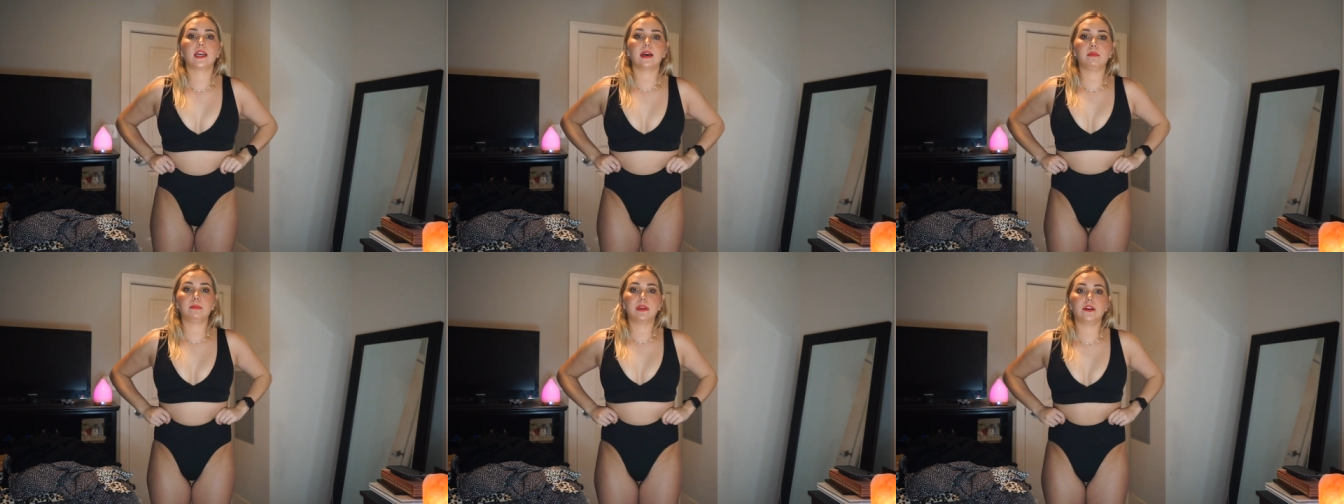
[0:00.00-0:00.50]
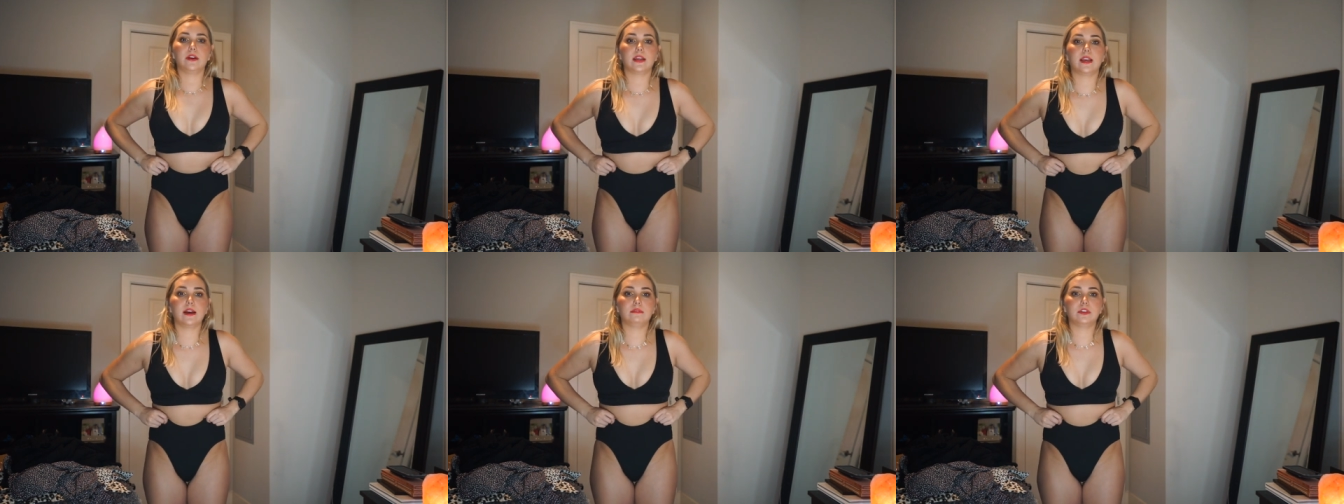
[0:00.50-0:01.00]
come up here
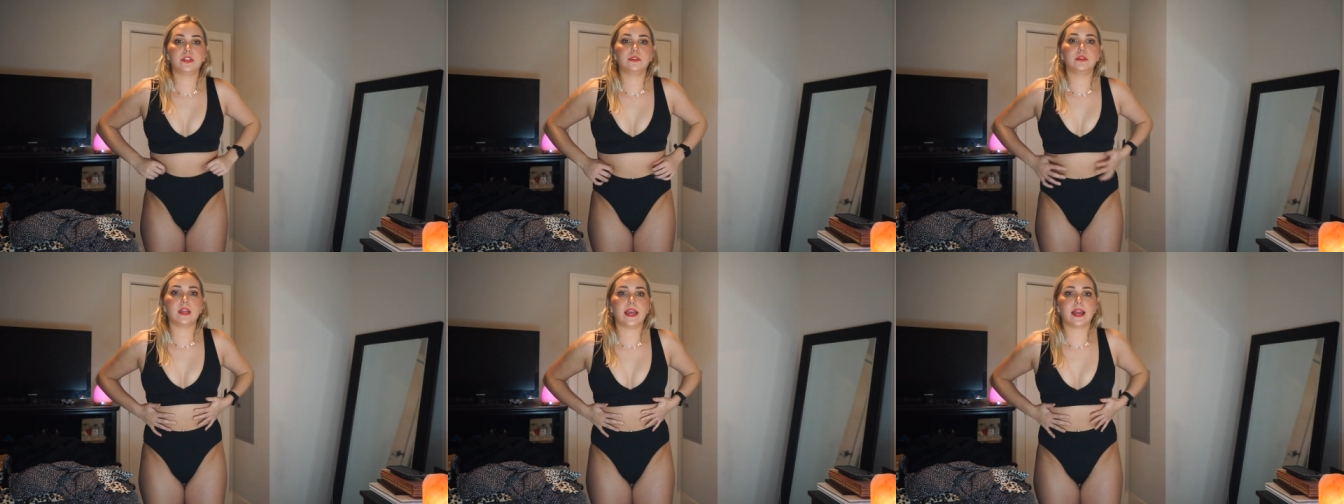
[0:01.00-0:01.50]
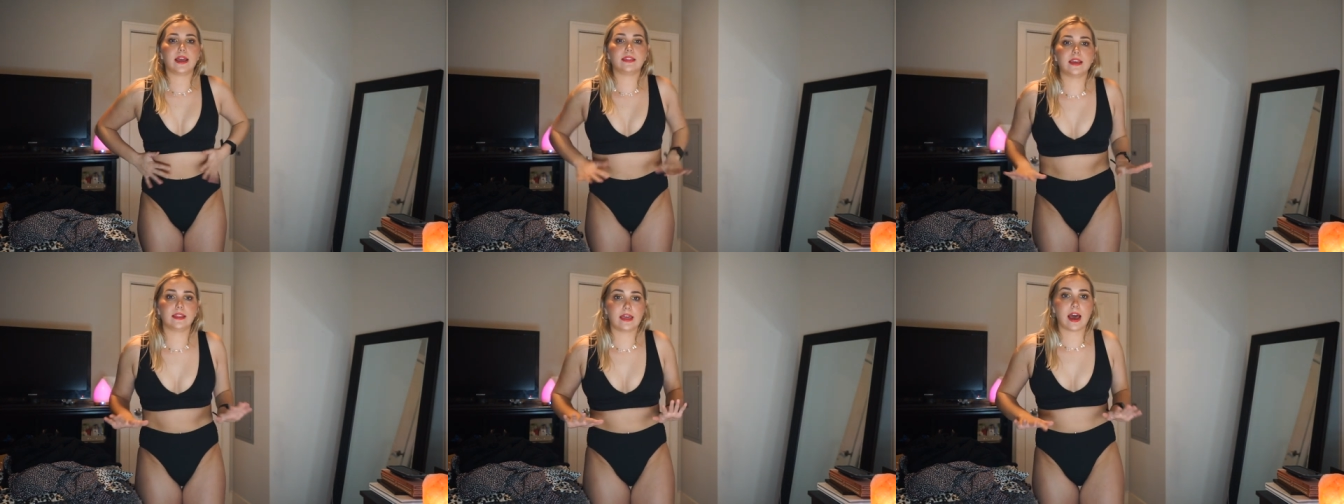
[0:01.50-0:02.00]
and cover you, like I
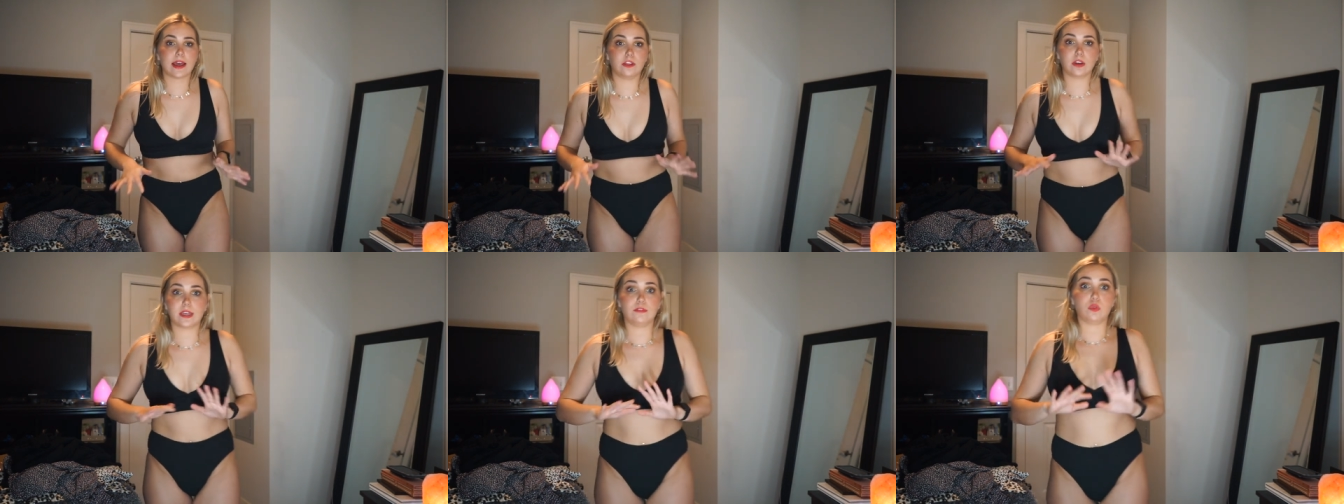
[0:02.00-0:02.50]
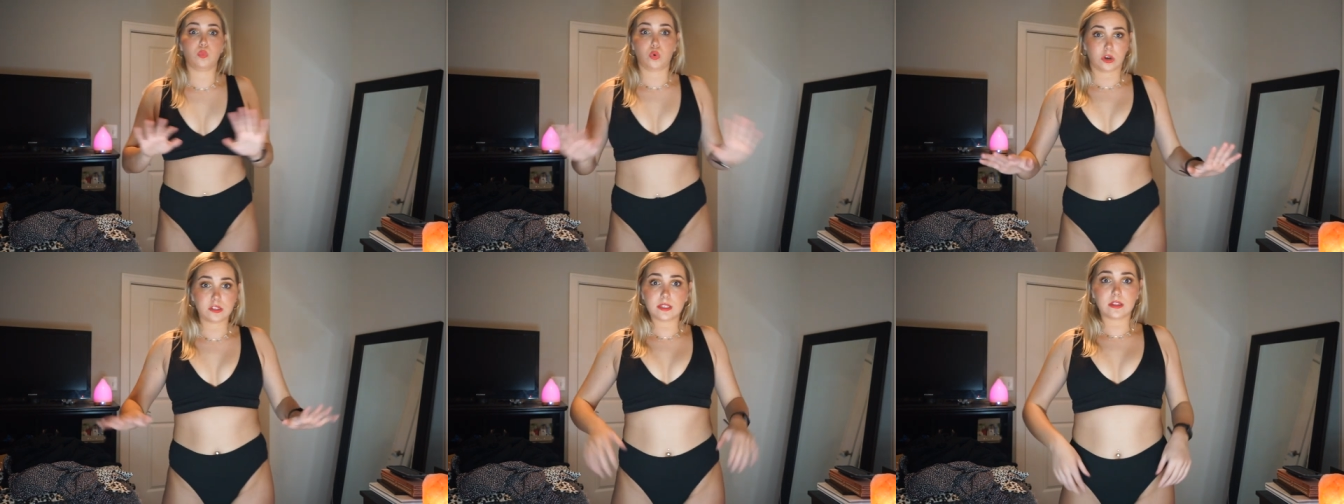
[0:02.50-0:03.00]
think that I look even
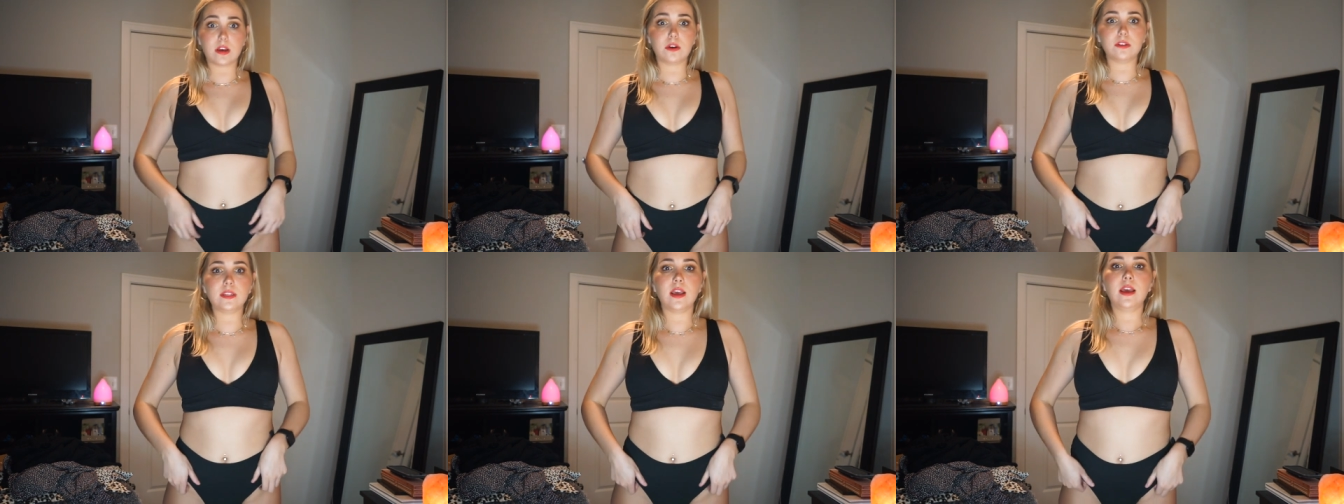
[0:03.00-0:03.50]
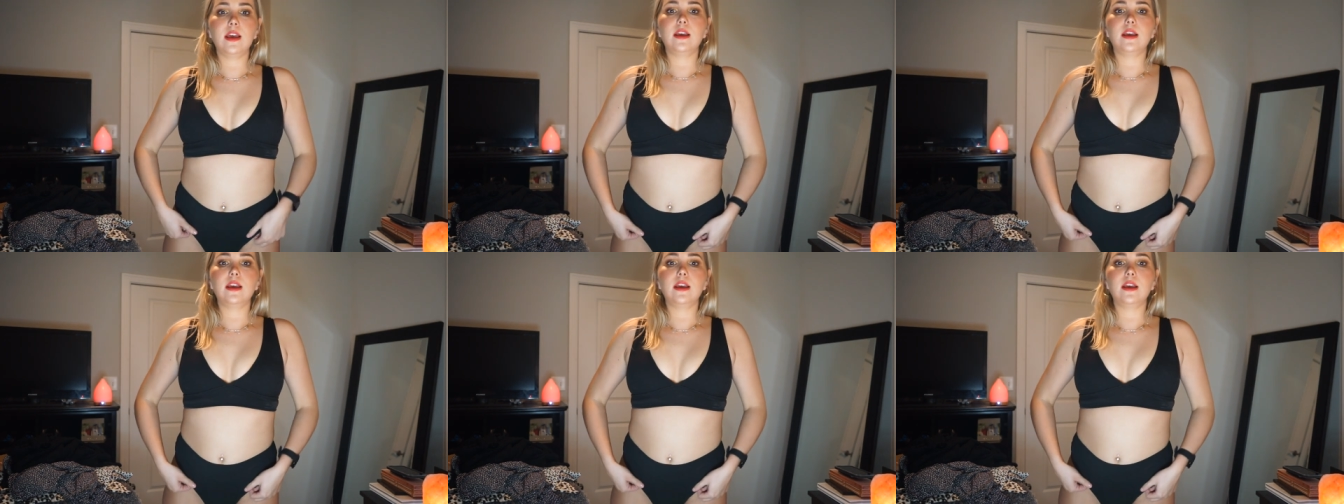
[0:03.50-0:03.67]
worse in those.